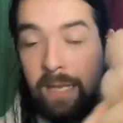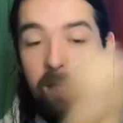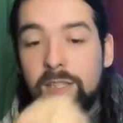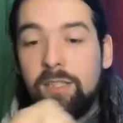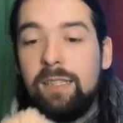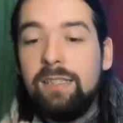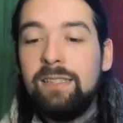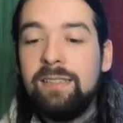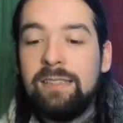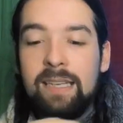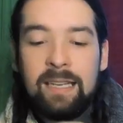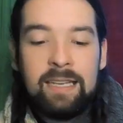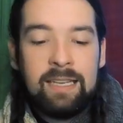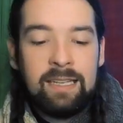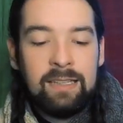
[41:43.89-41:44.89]
So this is
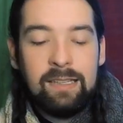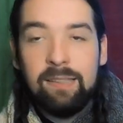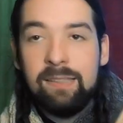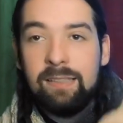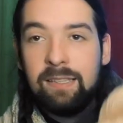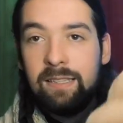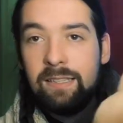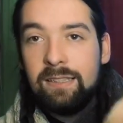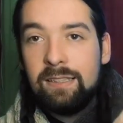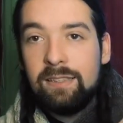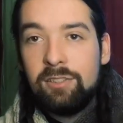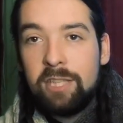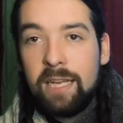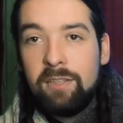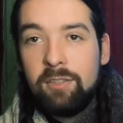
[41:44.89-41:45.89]
the
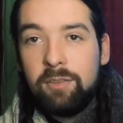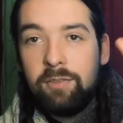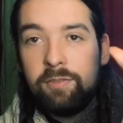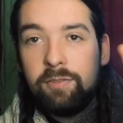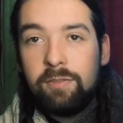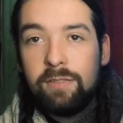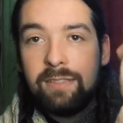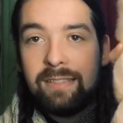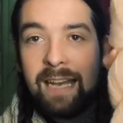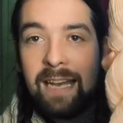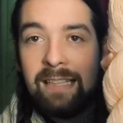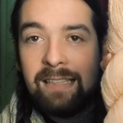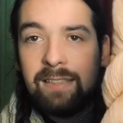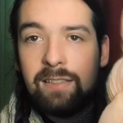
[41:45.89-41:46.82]
shade of sand.